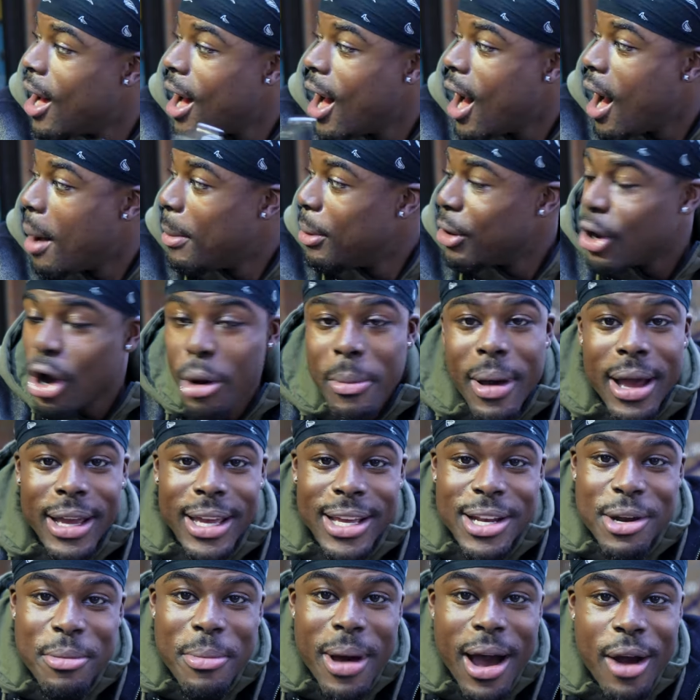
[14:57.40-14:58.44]
I'm gonna go back
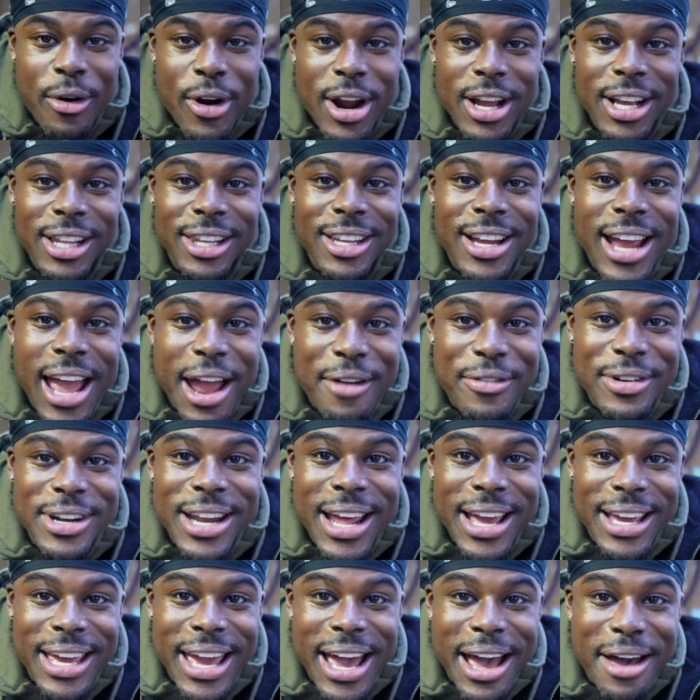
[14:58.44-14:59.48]
into my regular
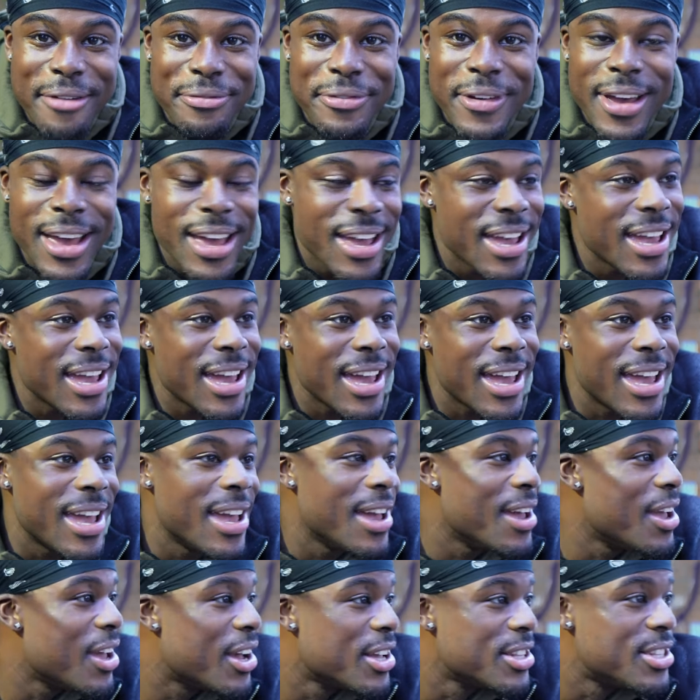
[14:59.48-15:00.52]
everyday cafe
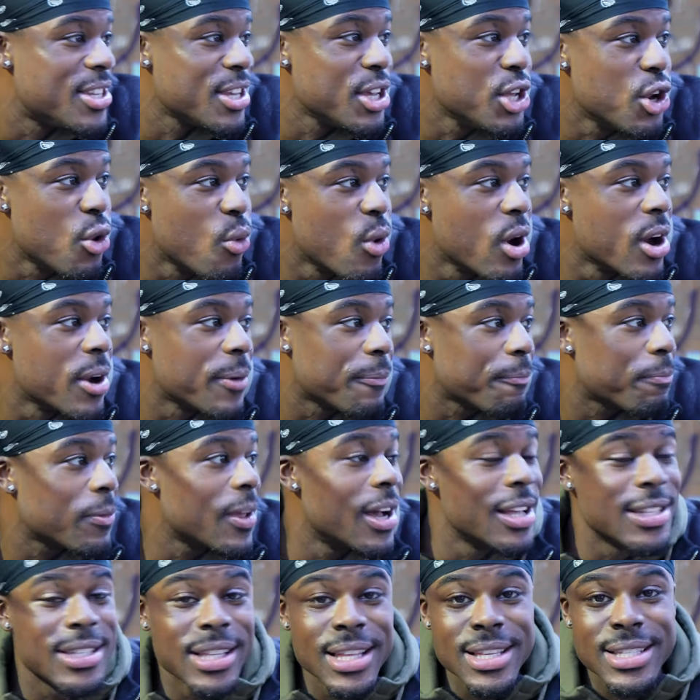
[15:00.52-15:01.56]
and continue to work
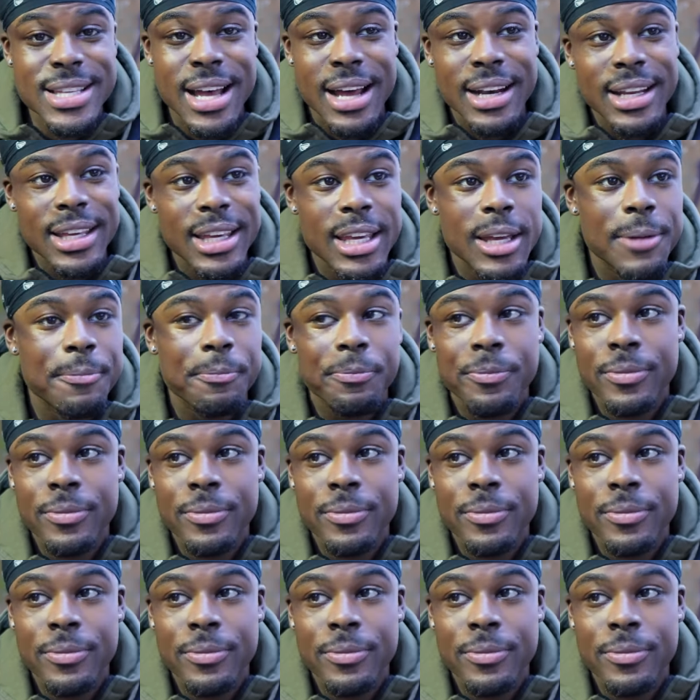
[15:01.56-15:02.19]
until it's time to eat.